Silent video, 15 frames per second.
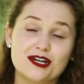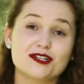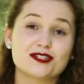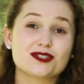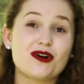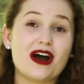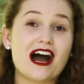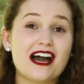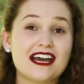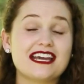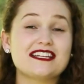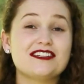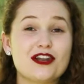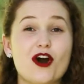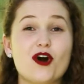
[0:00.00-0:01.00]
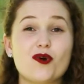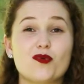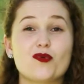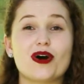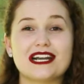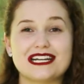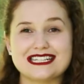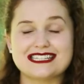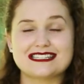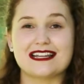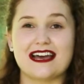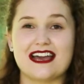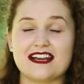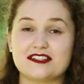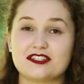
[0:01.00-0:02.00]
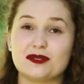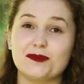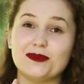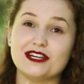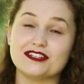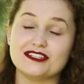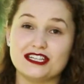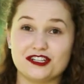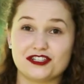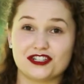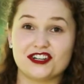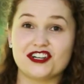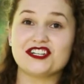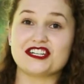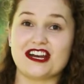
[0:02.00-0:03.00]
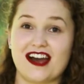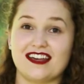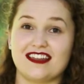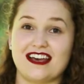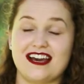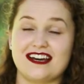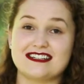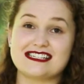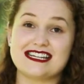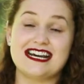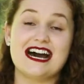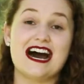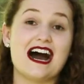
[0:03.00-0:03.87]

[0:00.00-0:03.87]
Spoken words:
So I know what it's like to be a teacher in Thailand.